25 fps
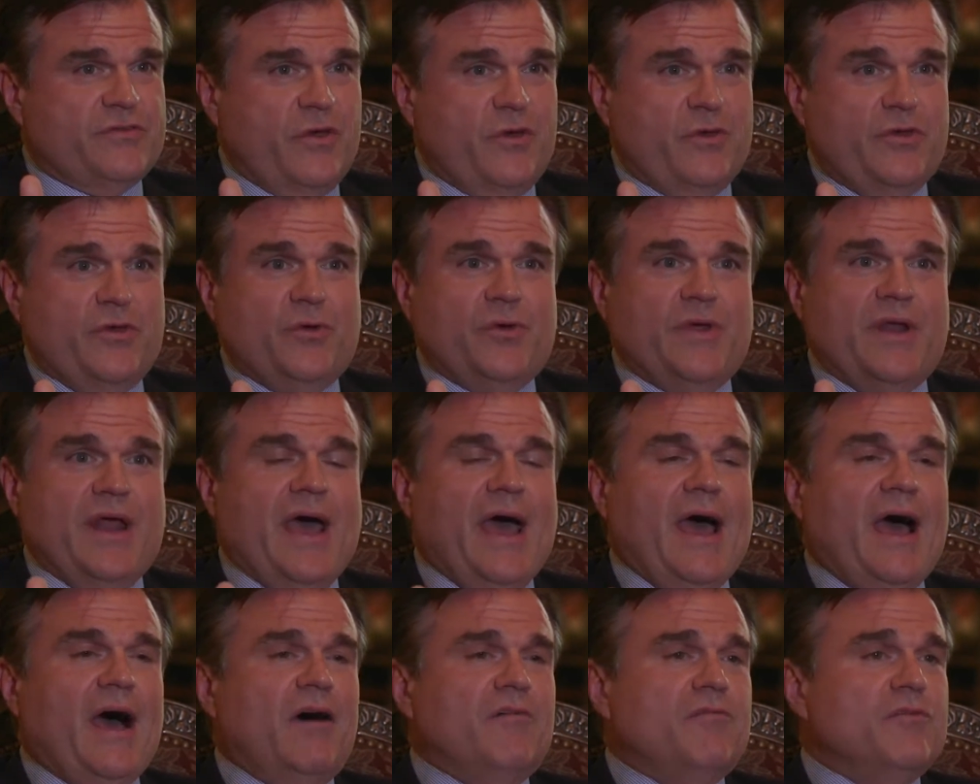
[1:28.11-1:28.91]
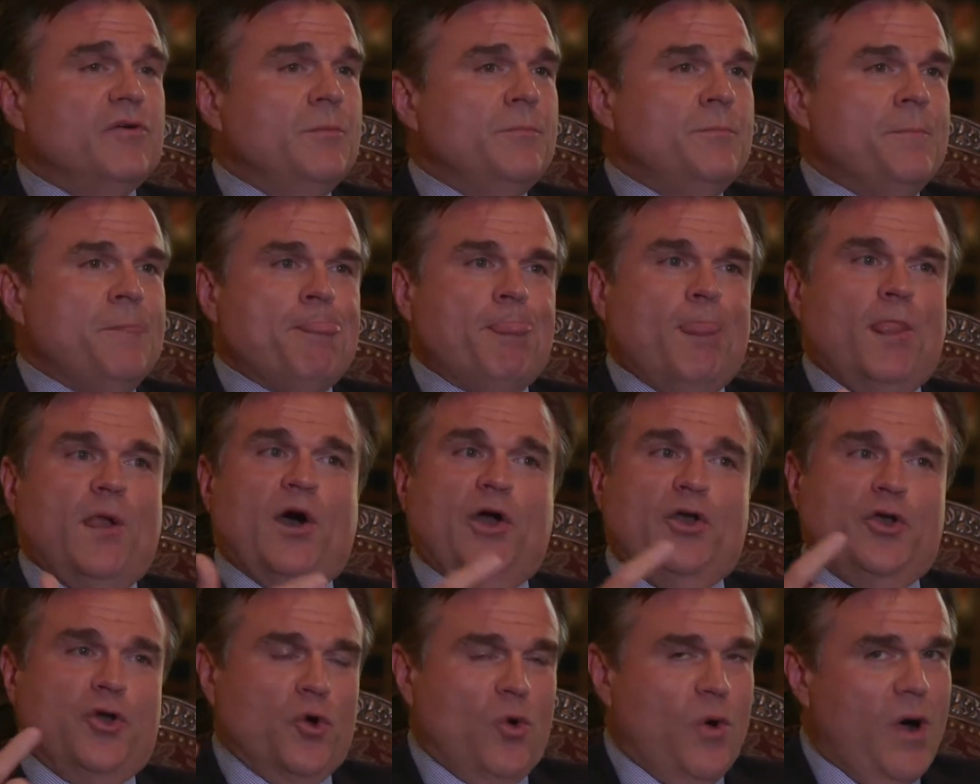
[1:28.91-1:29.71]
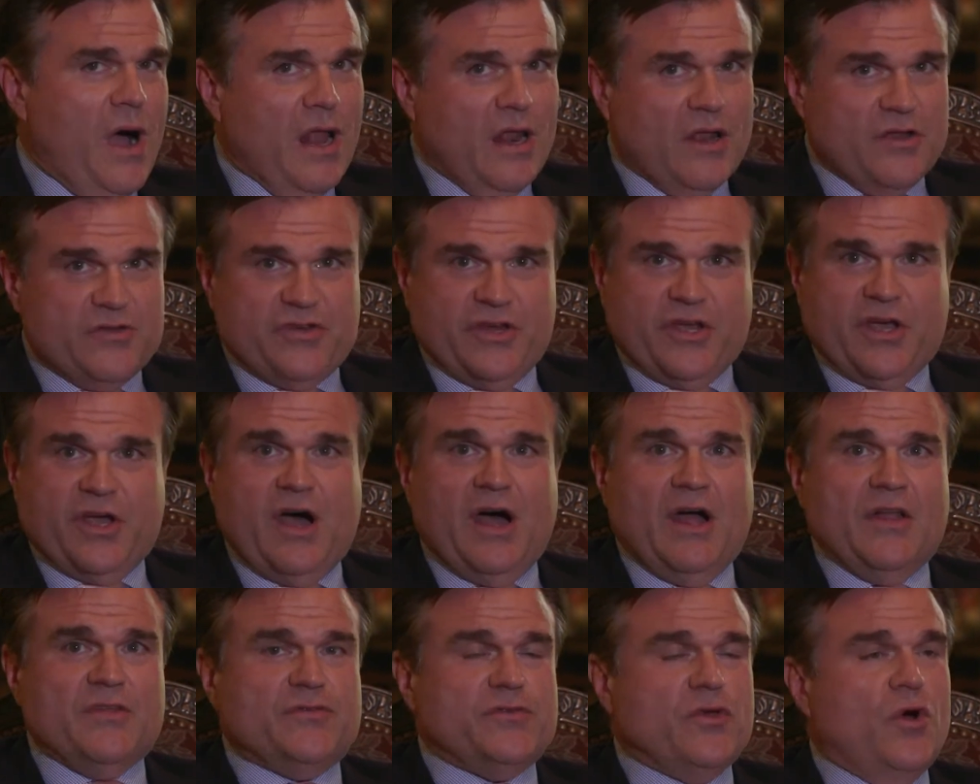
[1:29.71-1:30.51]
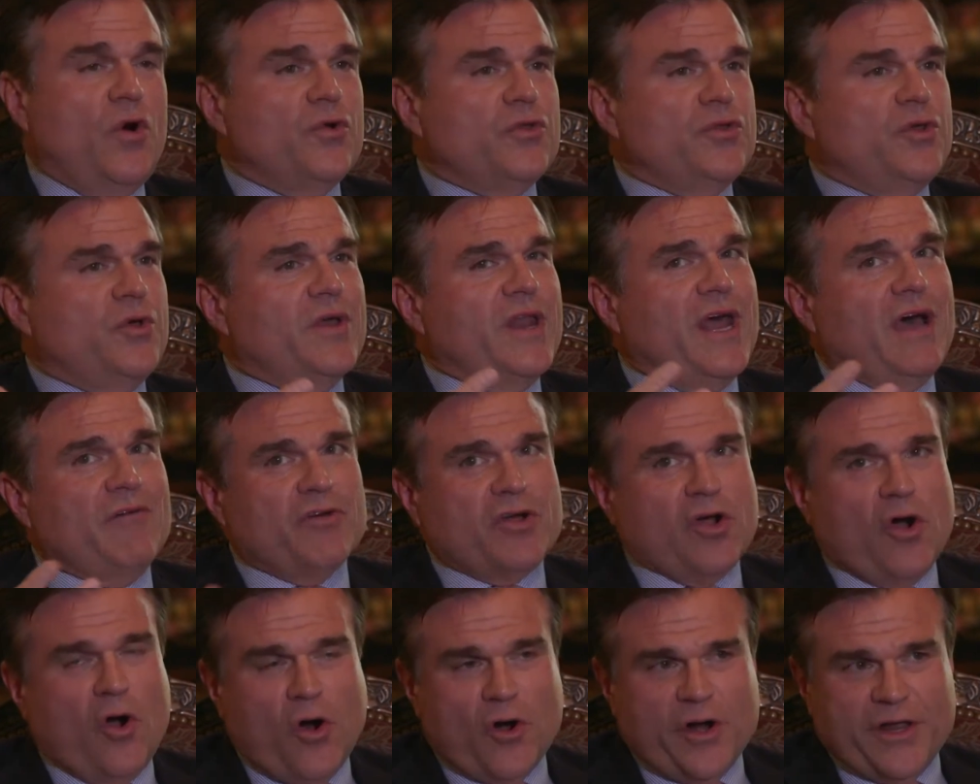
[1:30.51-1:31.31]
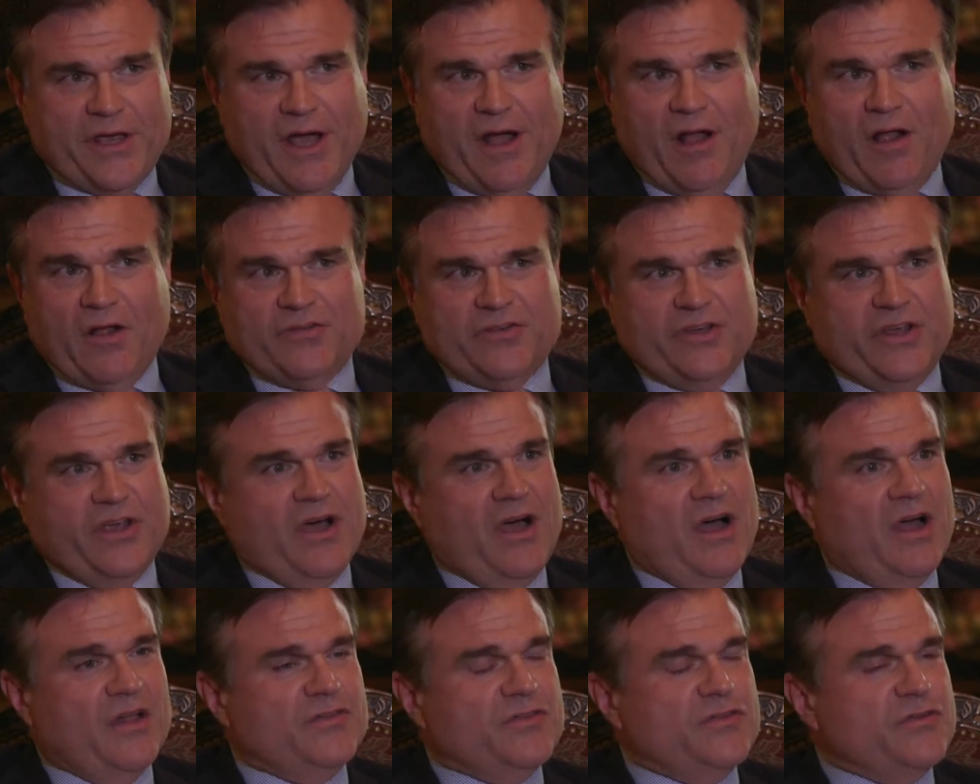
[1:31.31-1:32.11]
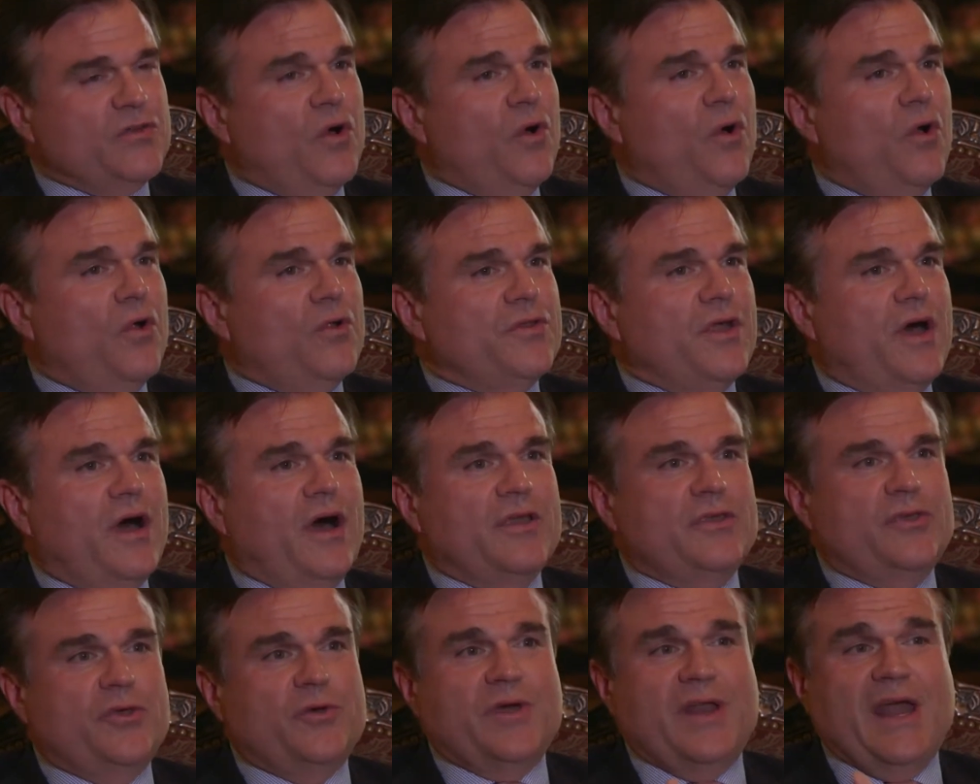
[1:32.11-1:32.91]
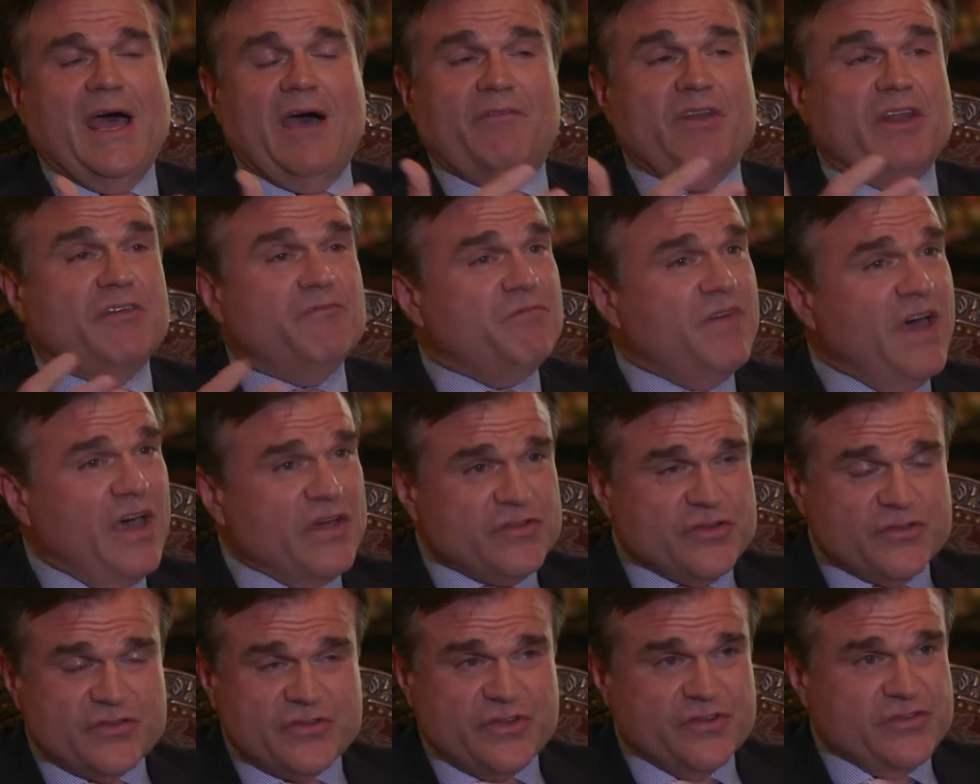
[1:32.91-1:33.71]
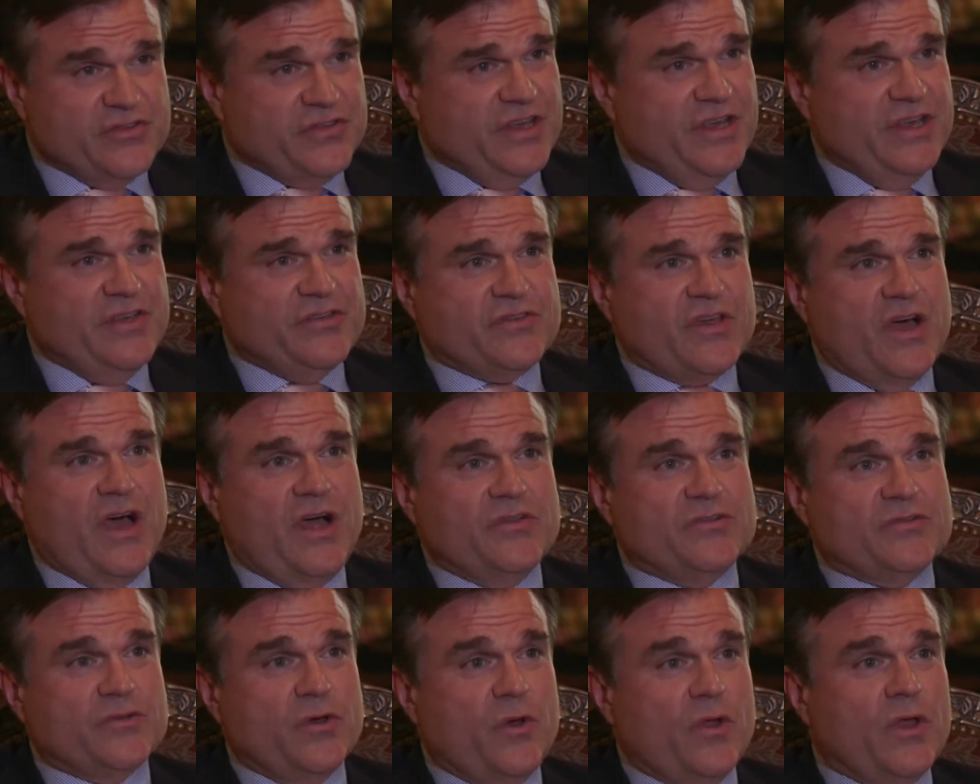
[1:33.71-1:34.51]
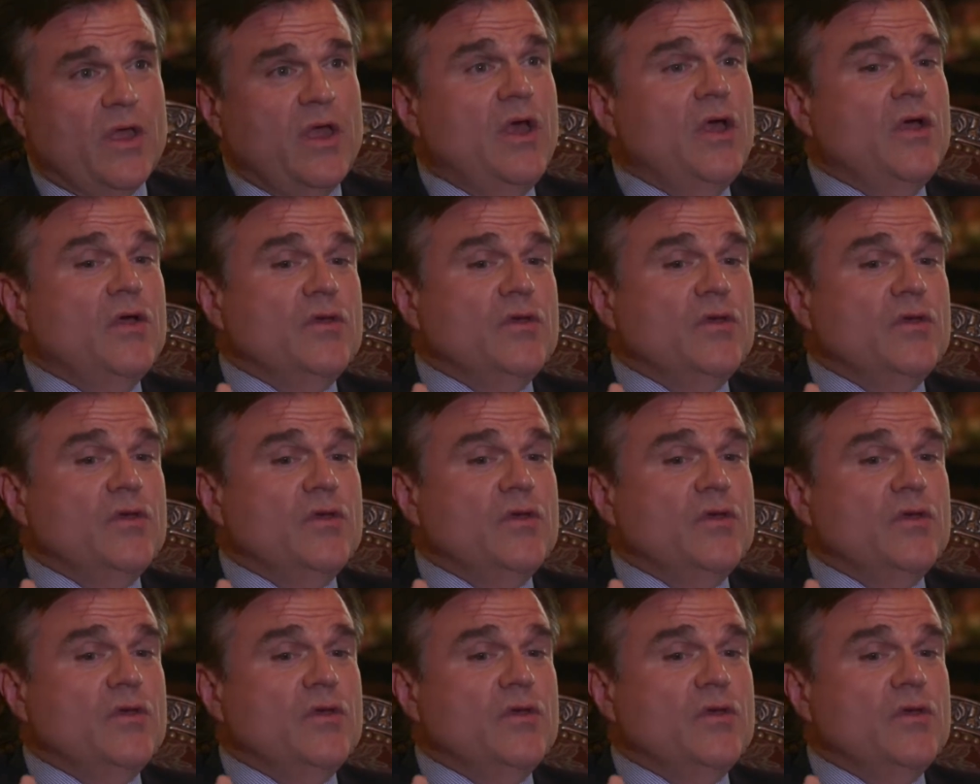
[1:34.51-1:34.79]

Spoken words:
So you could have a neurology consult, you could have a cardiology consult, you could have an infectious disease consult.